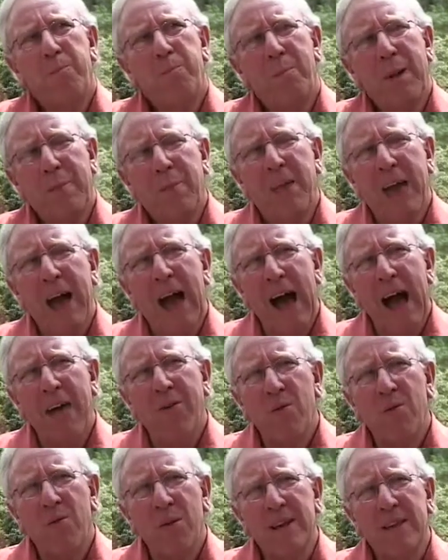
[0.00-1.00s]
But there are
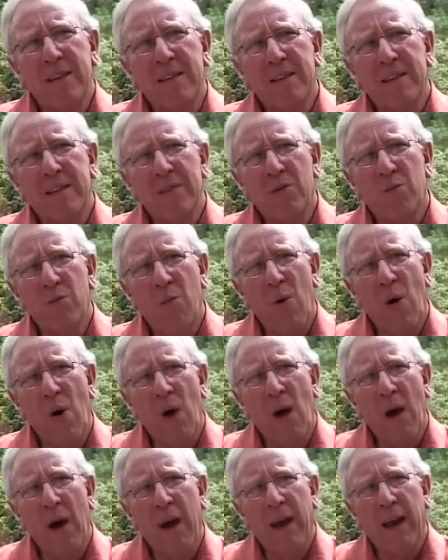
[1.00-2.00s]
other reasons
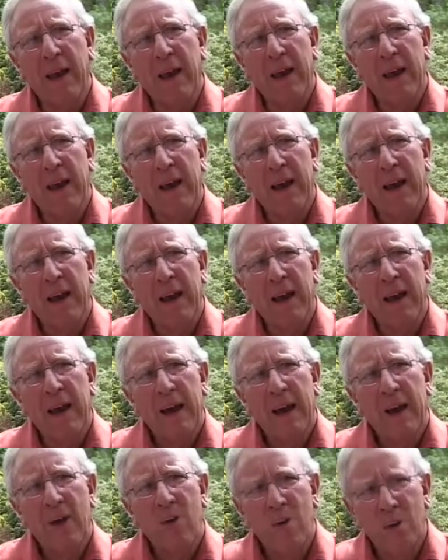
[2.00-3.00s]
why
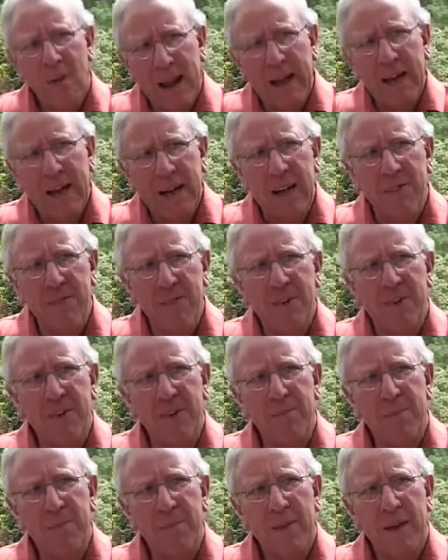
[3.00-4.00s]

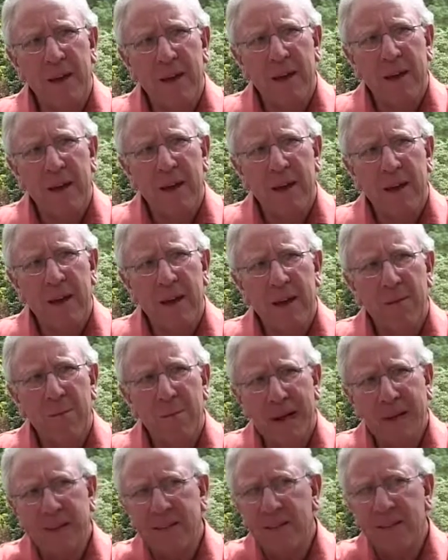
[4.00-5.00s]
relativism
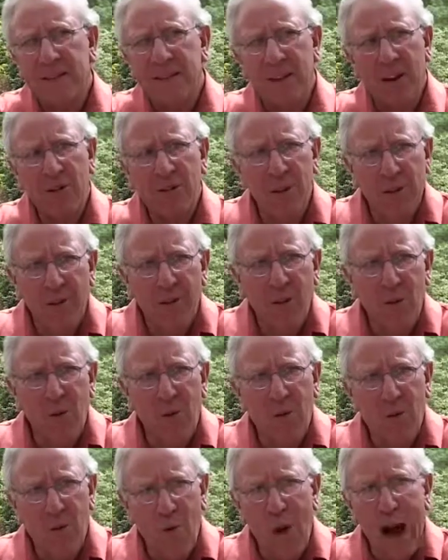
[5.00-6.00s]
makes it so
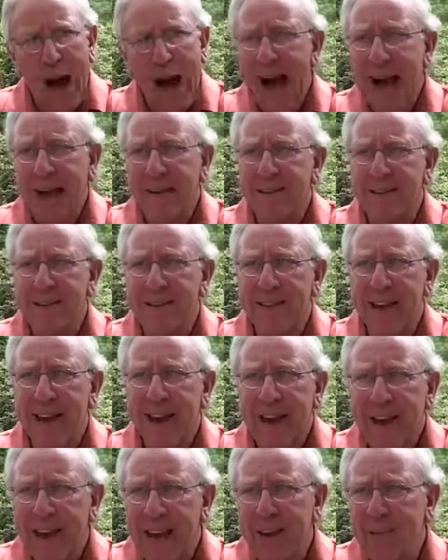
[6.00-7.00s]
difficult for us,
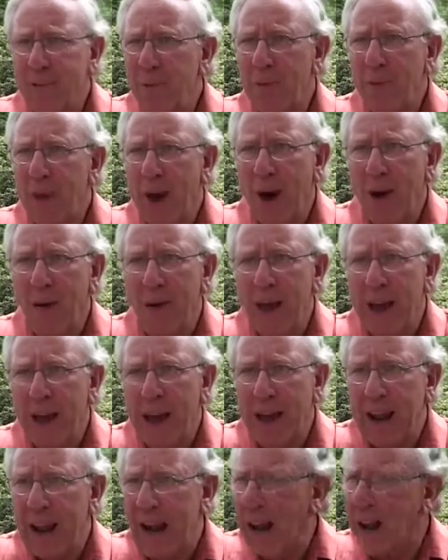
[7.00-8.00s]
even though
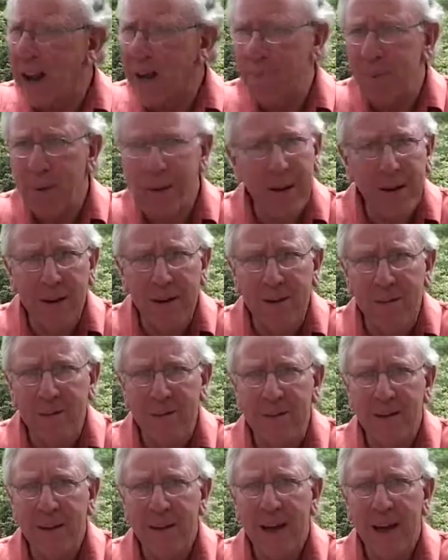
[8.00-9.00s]
it
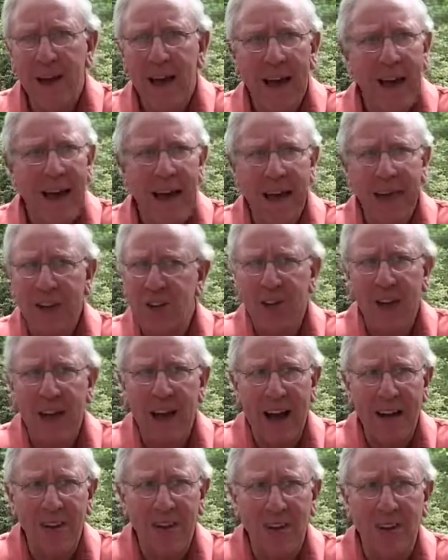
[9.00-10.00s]
underpins our
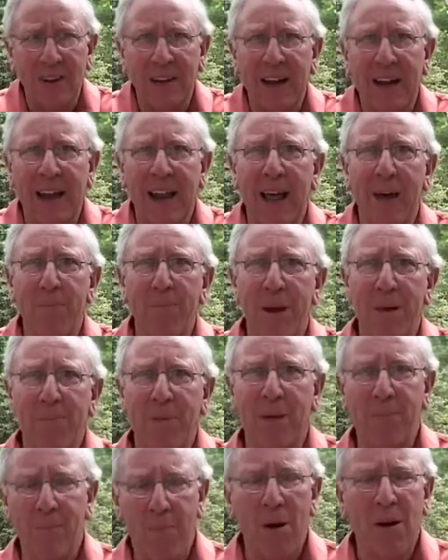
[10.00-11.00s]
education and our
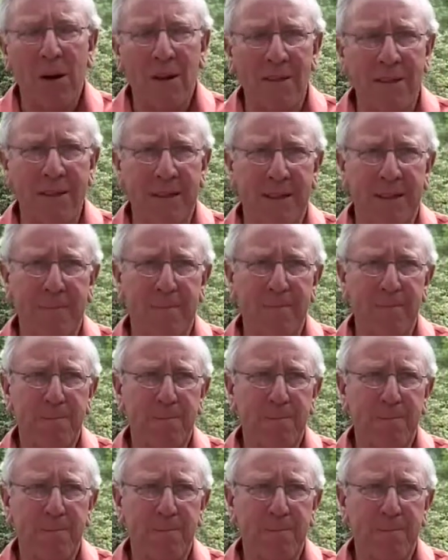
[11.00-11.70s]
public policy.